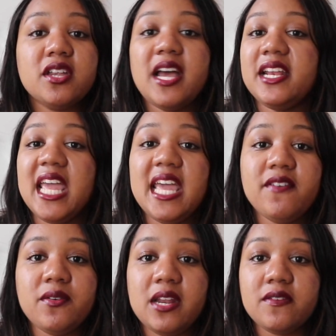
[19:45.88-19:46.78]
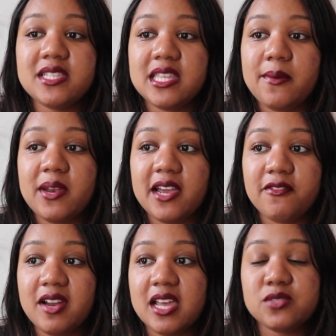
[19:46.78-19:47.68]
And even when obviously they were
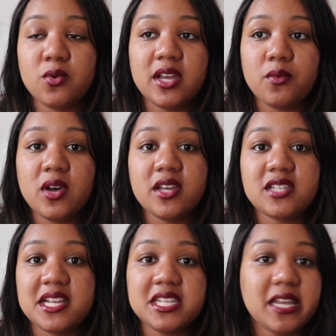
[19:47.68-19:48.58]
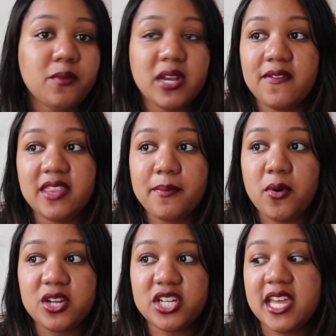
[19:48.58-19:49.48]
like realised what it was, they didn't even
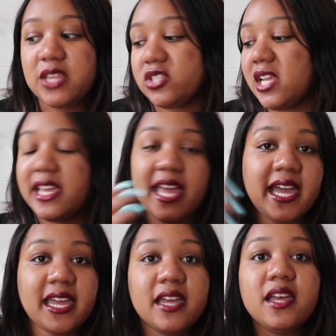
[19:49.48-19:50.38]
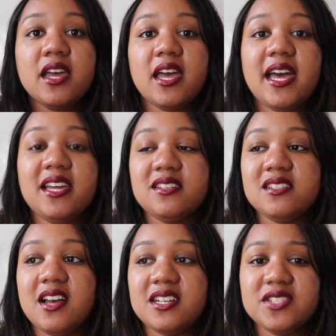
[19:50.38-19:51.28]
apologise. They was like, hey.
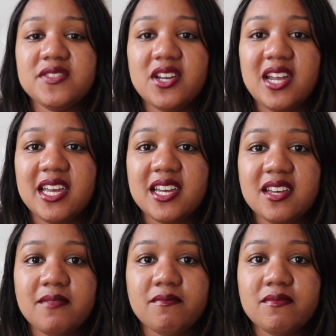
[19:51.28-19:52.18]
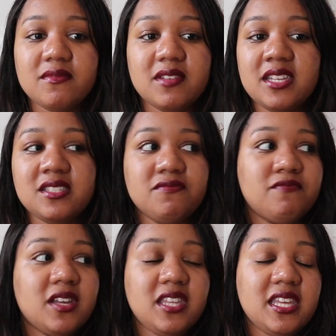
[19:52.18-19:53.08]
And I just feel like
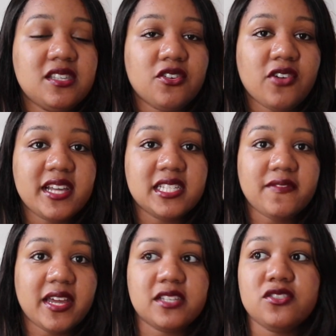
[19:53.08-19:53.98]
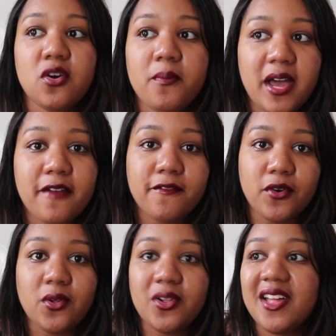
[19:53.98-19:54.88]
it's aggressive. Like, it's not my
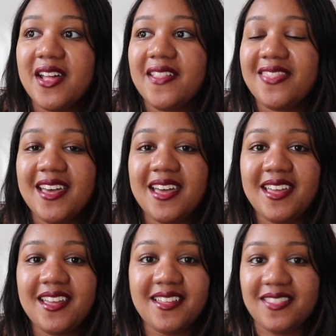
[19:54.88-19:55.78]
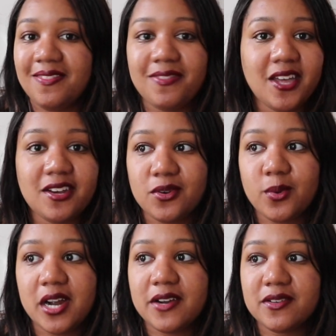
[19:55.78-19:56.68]
fault that the
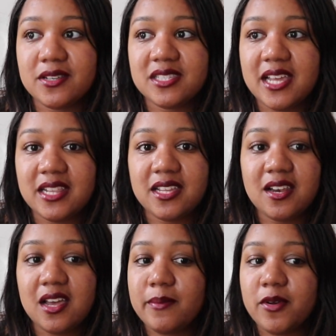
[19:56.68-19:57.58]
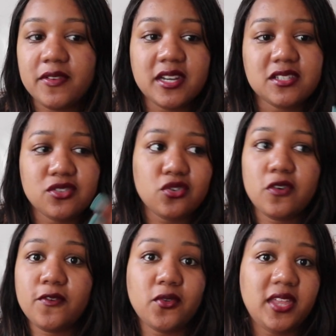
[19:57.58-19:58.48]
underwire is setting the alarm off, and it's not
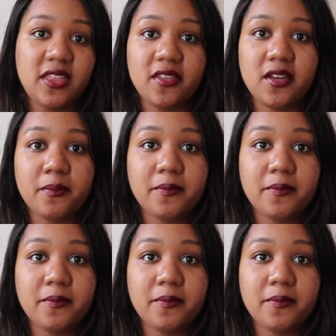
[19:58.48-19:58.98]
your fault either.